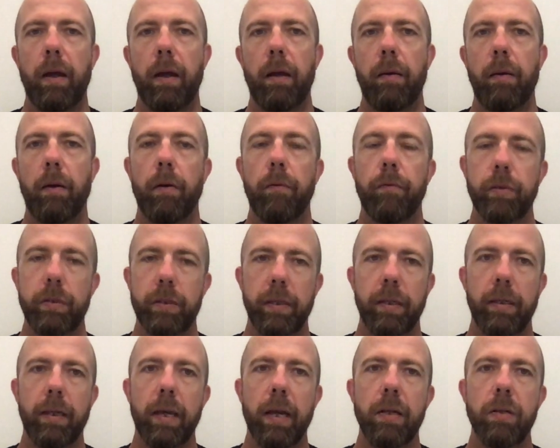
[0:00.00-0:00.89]
obviously
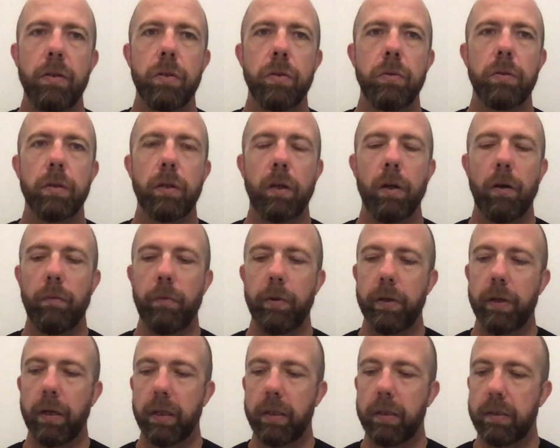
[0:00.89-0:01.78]
again due to
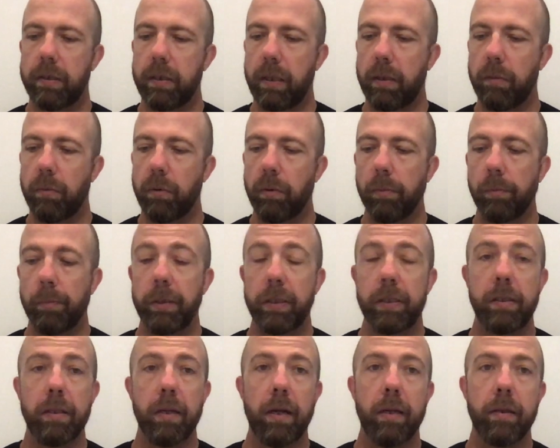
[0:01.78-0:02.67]
COVID-19, we'll be
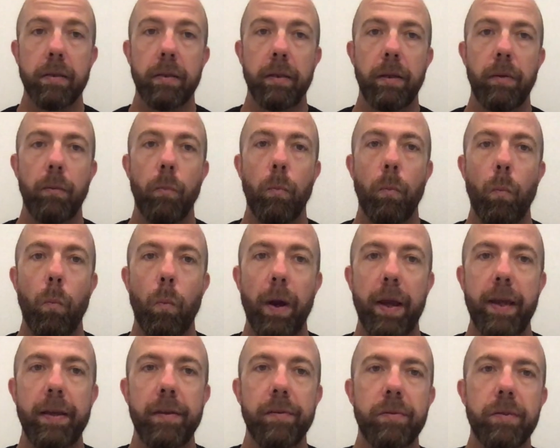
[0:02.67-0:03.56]
starting in
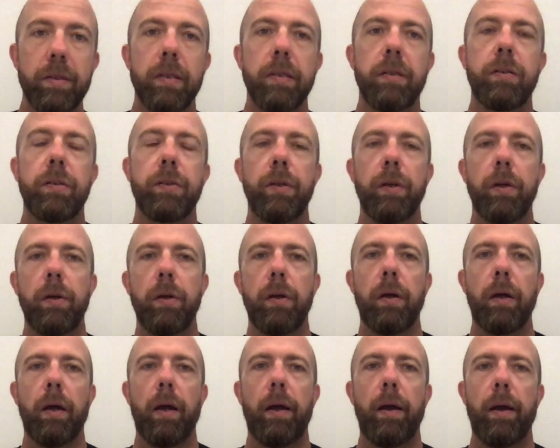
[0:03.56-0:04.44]
waves this year.
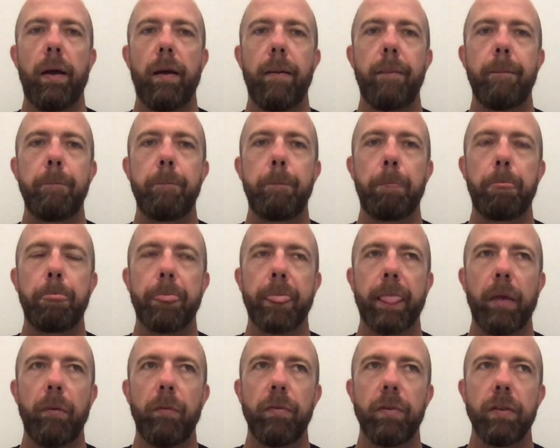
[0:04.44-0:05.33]

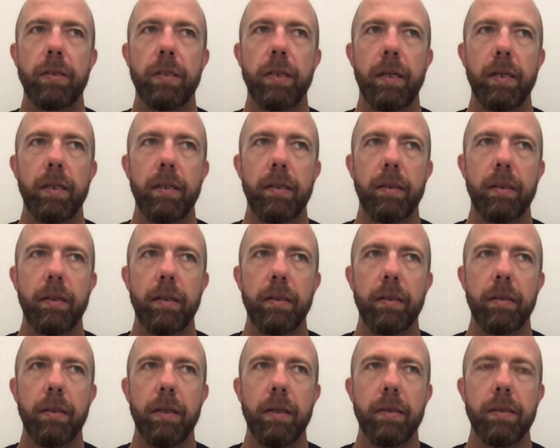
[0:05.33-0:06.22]
We've decided
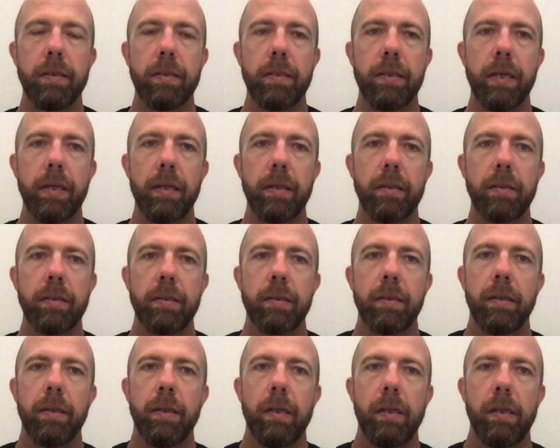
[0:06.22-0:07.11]
that at
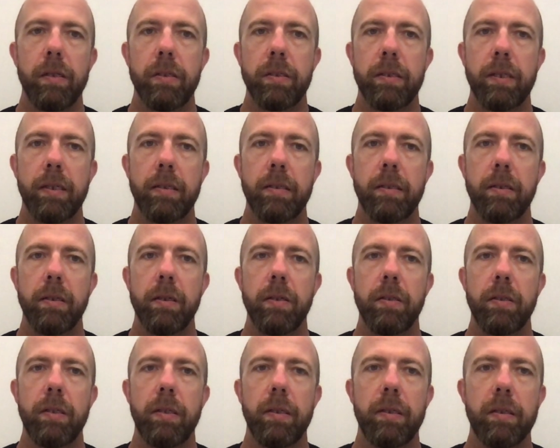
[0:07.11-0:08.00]

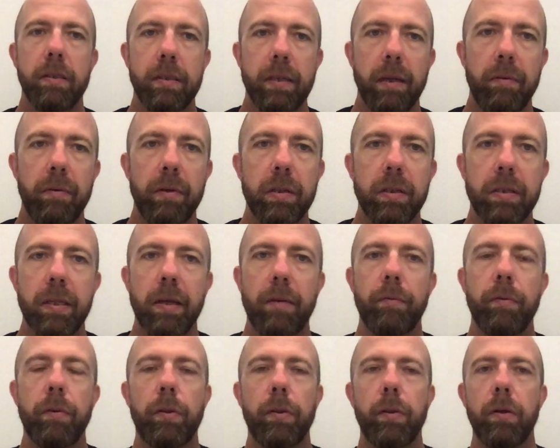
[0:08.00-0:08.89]
6:30, 7 and
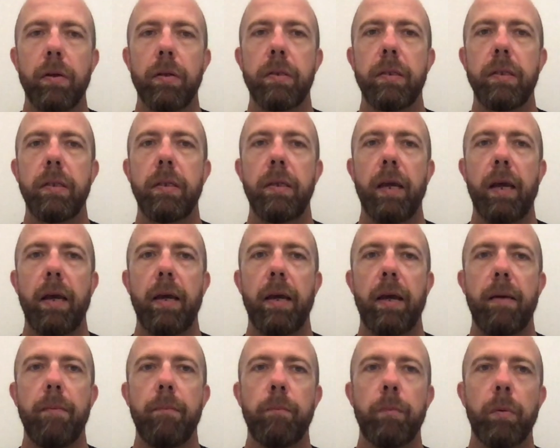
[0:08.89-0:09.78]
7:30
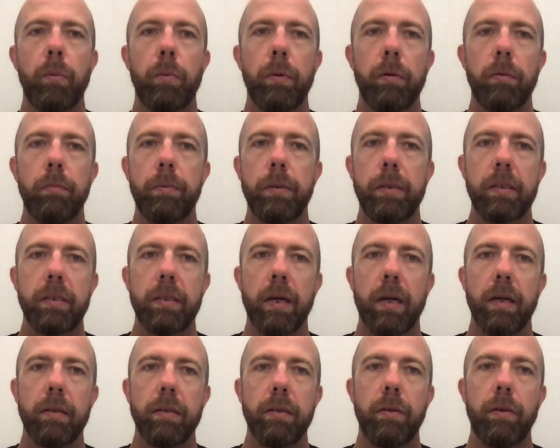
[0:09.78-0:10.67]
a.m. we'll be
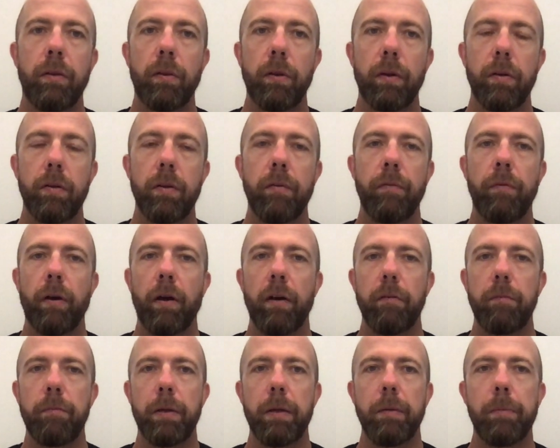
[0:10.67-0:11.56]
starting
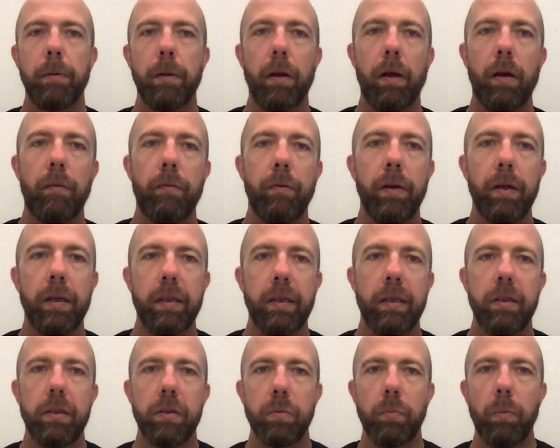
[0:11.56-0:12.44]
35 people off at
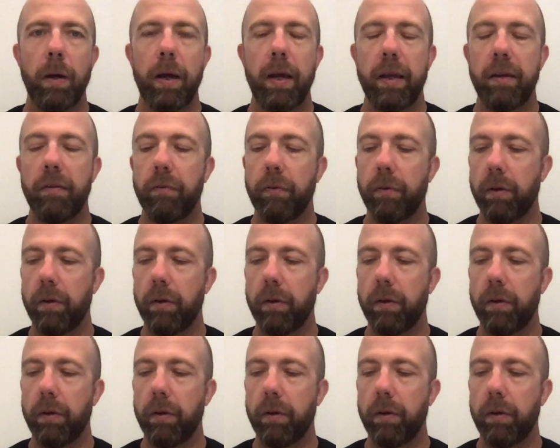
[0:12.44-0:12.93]
each wave.